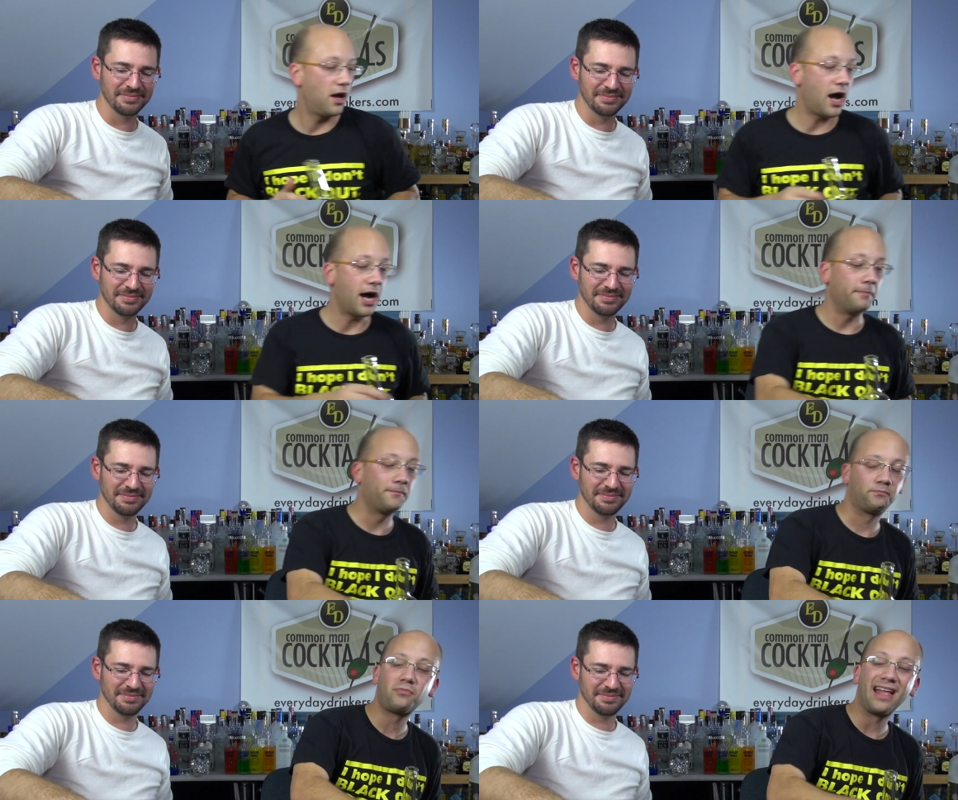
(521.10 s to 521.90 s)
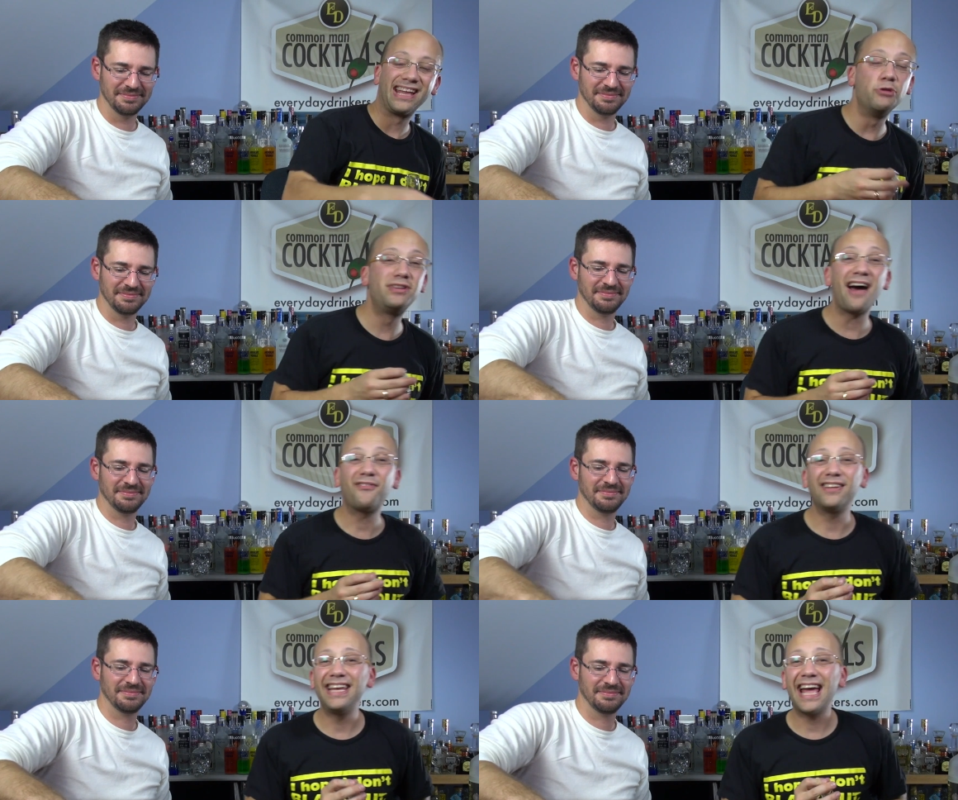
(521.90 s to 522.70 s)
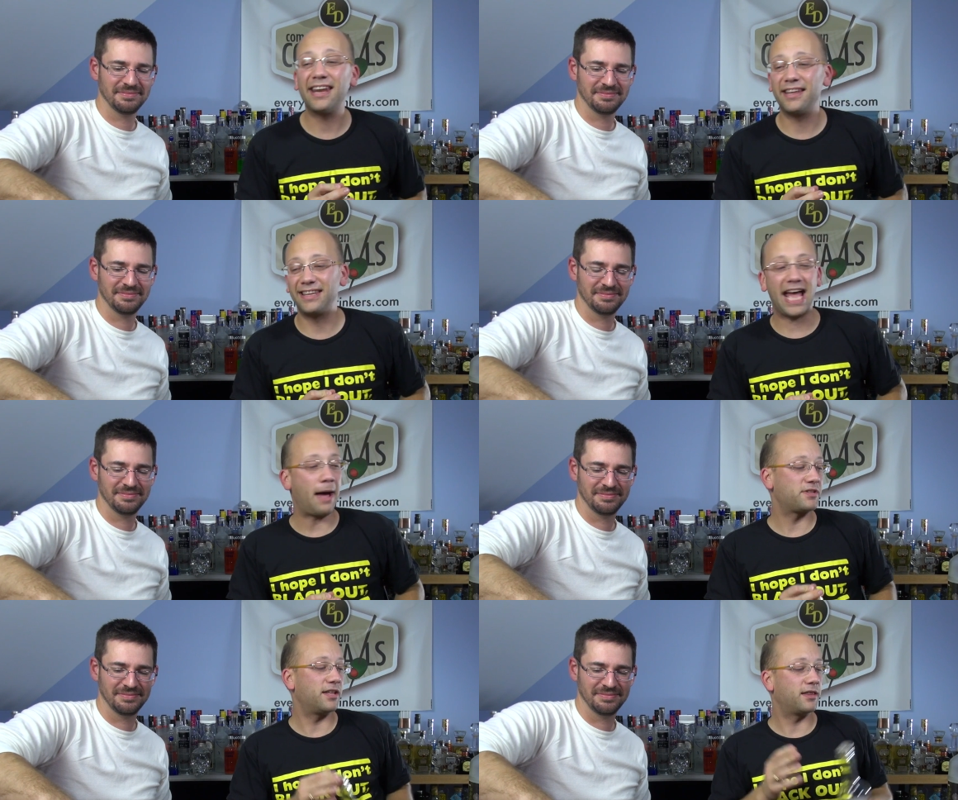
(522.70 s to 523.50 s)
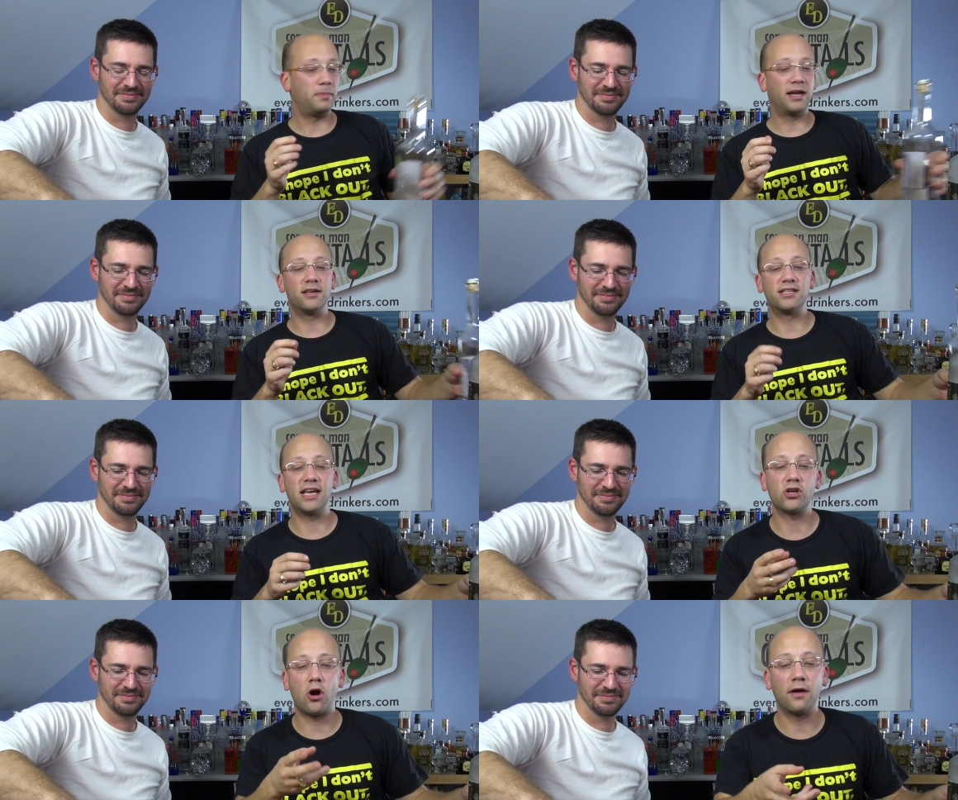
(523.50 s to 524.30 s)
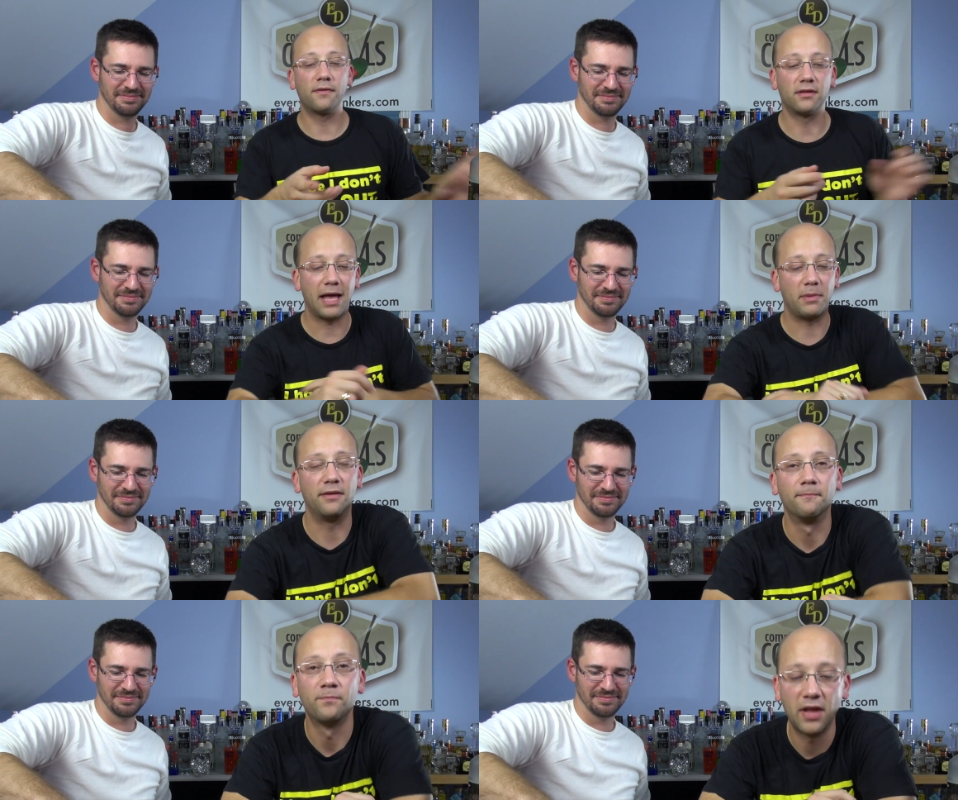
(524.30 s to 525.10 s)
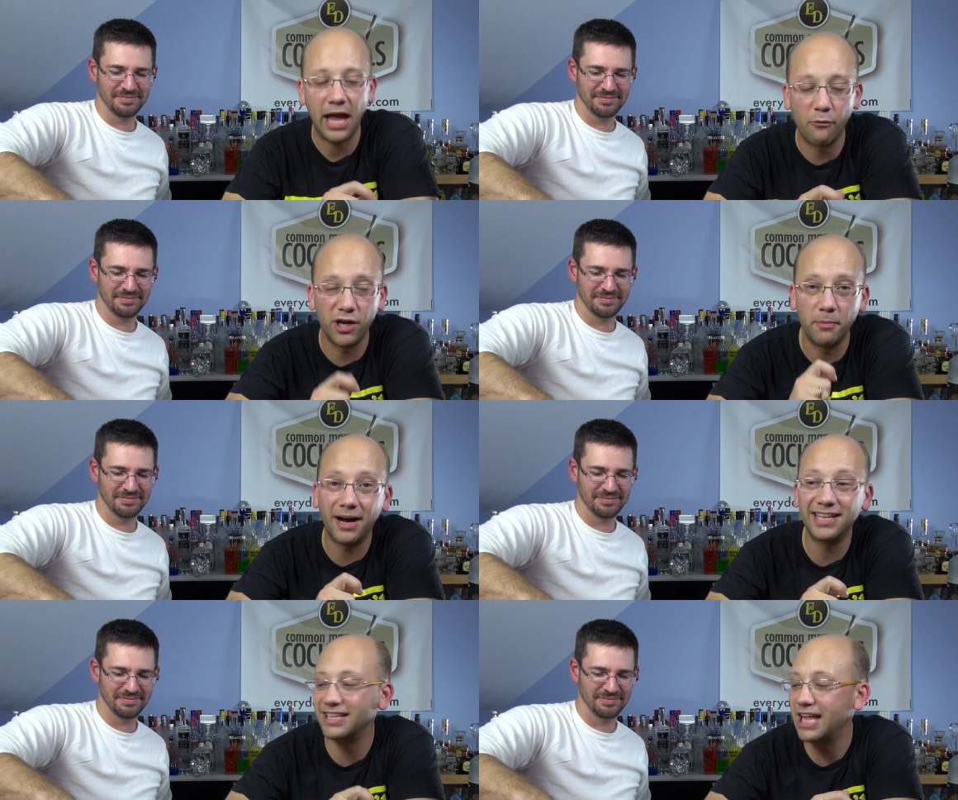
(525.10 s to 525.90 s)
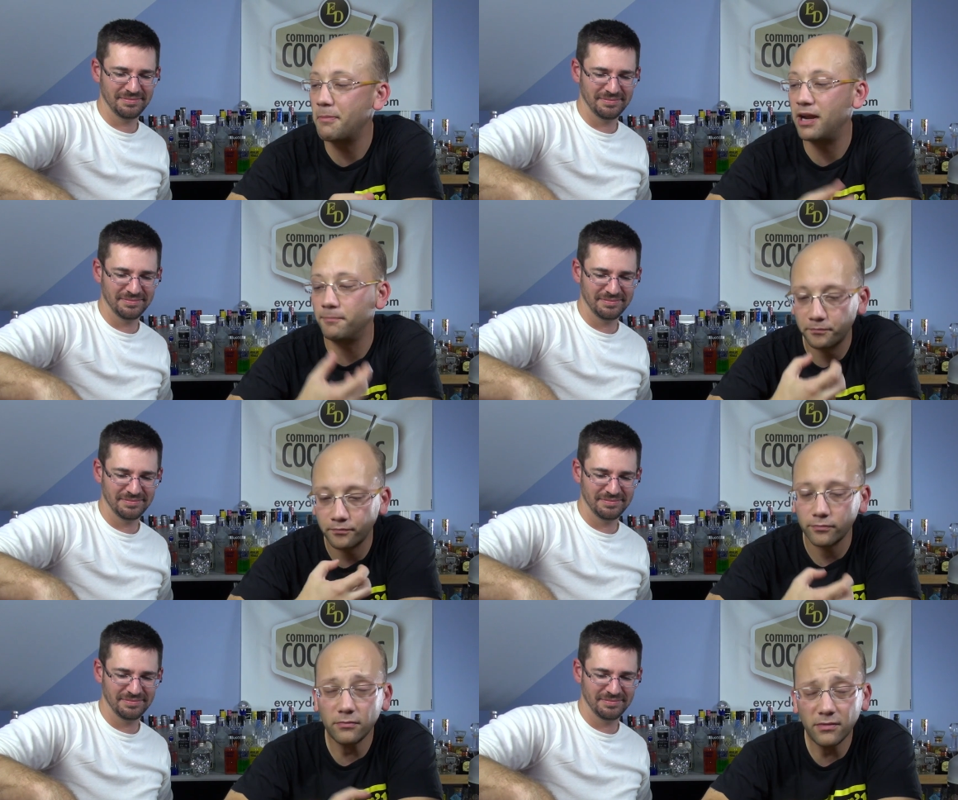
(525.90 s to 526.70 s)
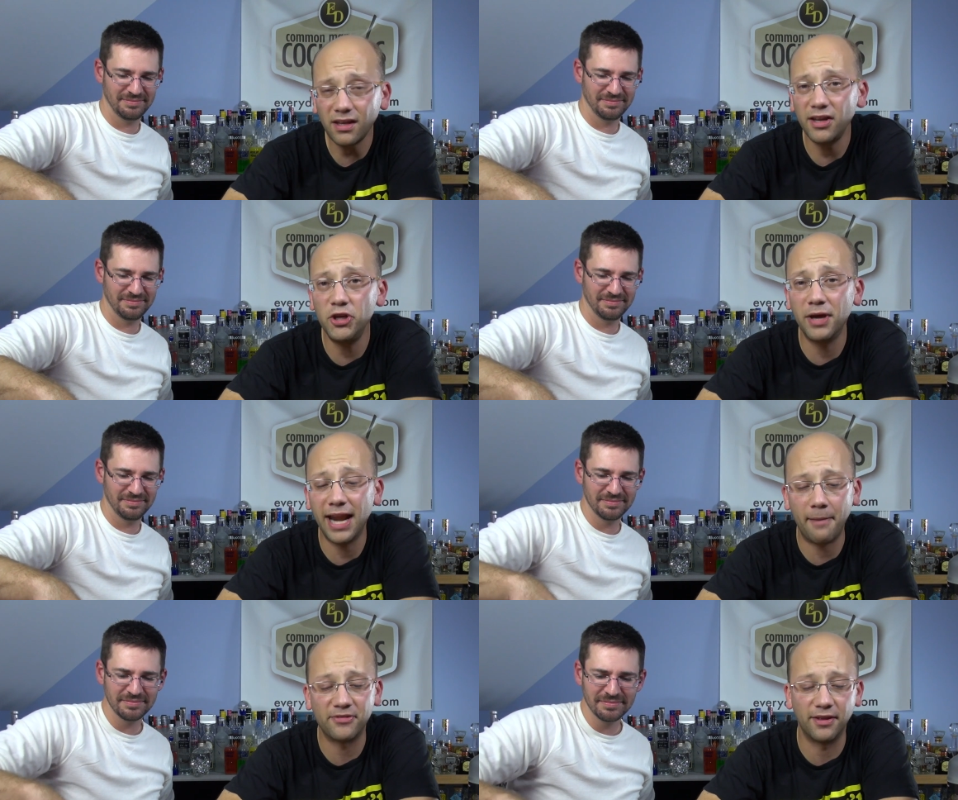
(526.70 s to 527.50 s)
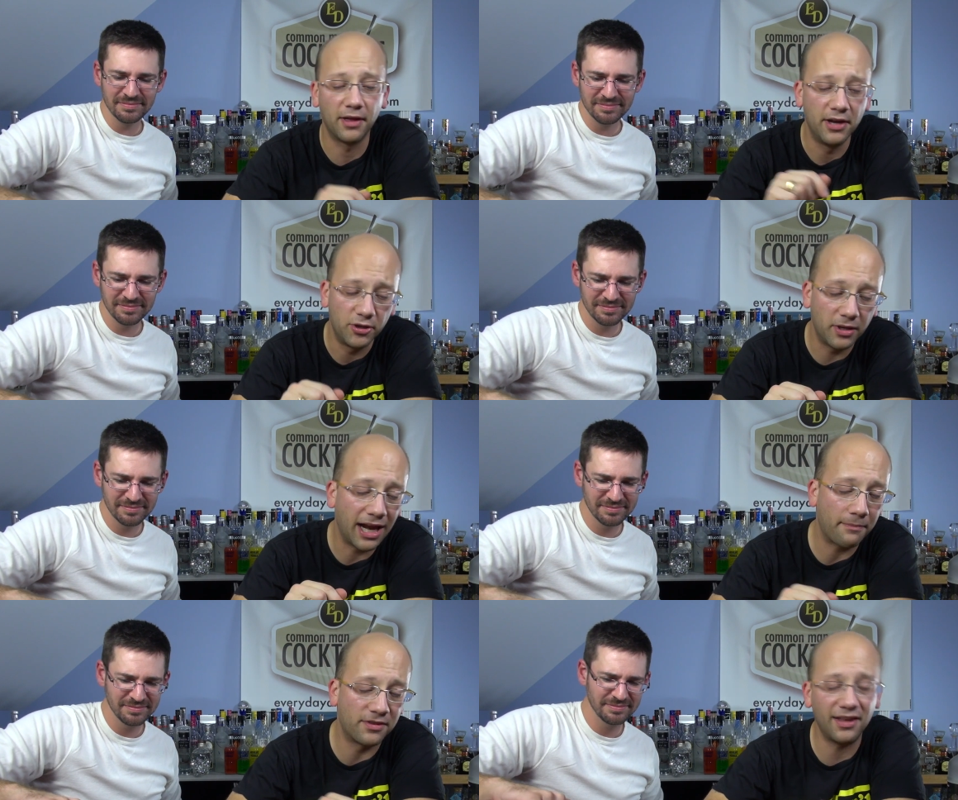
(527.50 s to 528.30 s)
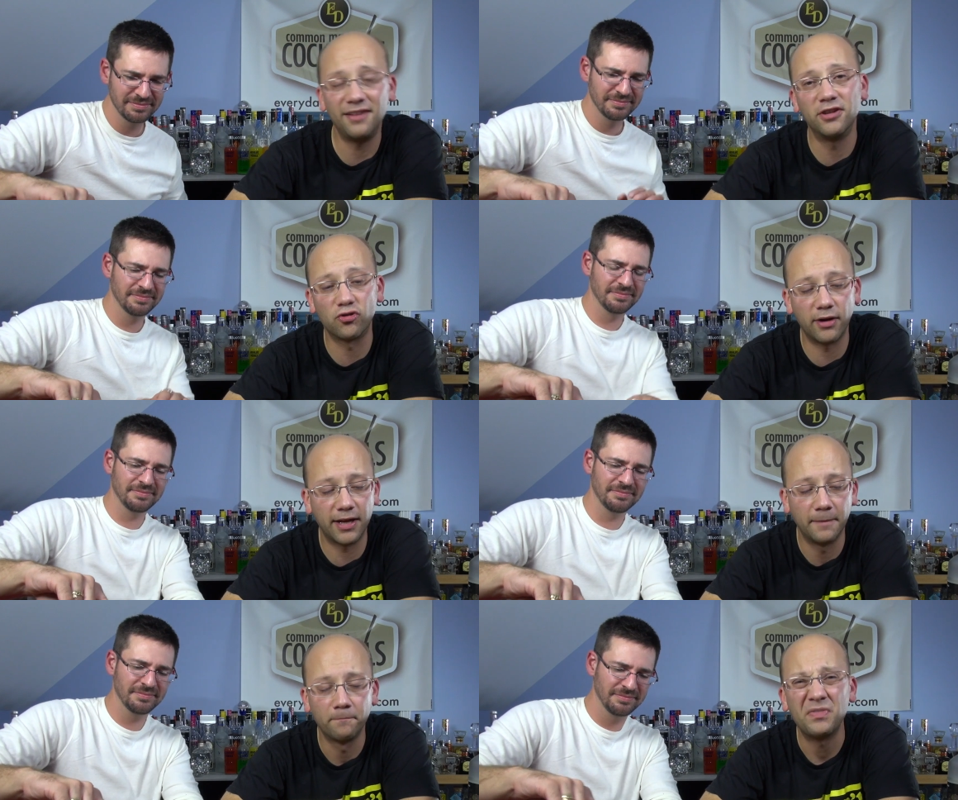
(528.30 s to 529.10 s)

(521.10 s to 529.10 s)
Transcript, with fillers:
Speaker 1: Um, you definitely get the absinthe because it's on the lemon, and when you bite the lemon, you get absinthe. You get absinthe in the drink.